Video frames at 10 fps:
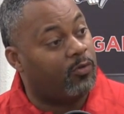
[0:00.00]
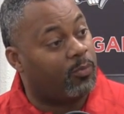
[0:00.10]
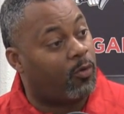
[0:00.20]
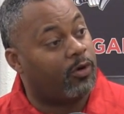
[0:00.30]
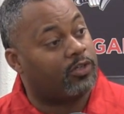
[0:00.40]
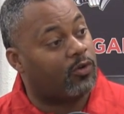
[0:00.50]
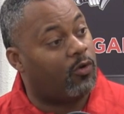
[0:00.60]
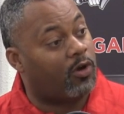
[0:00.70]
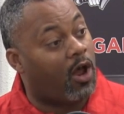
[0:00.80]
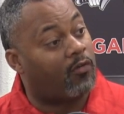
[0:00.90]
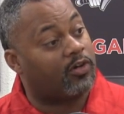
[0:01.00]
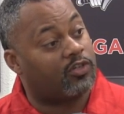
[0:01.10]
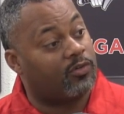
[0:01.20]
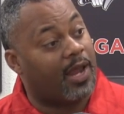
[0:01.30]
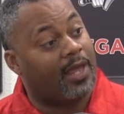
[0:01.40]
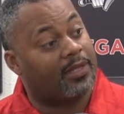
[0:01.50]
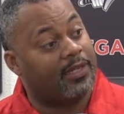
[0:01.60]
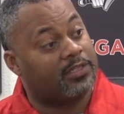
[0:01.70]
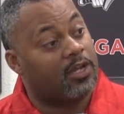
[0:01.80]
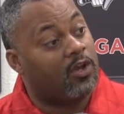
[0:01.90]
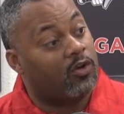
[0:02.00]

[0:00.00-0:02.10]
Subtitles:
do reports on all of our student athletes